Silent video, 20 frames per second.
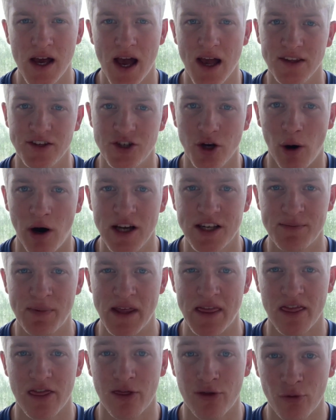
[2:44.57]
and so I
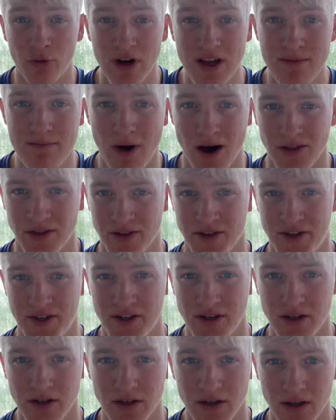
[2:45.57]
spent 3
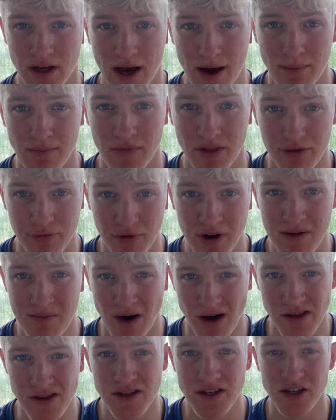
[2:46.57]
months, 3
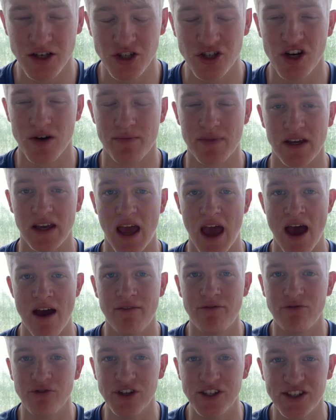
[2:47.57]
months jumping
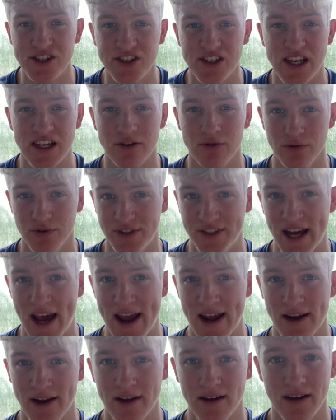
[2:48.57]
every single
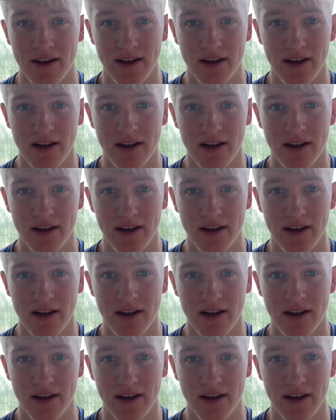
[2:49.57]
day.